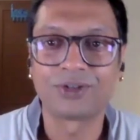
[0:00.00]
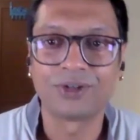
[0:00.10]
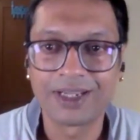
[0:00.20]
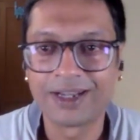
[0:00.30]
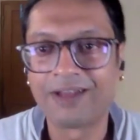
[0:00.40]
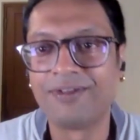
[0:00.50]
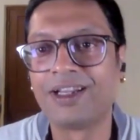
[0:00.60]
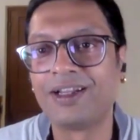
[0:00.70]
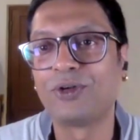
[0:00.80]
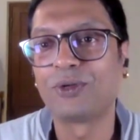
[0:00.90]
So like
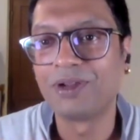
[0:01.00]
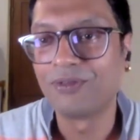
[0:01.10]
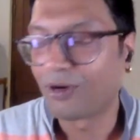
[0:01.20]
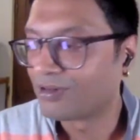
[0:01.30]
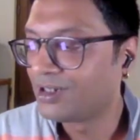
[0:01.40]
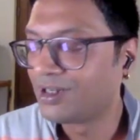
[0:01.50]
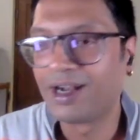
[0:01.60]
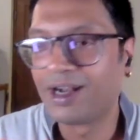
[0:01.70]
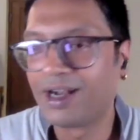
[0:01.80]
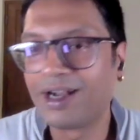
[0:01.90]
gravity took me forward,
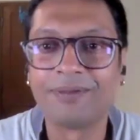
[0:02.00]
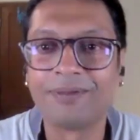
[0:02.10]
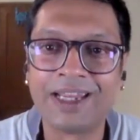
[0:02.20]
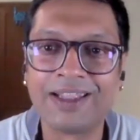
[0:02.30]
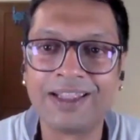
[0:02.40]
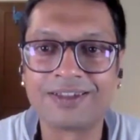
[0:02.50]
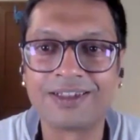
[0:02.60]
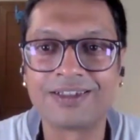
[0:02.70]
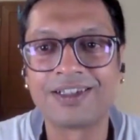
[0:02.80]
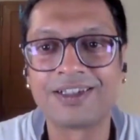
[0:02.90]
and any
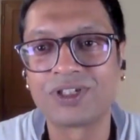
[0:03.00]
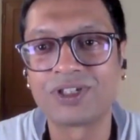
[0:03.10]
resistance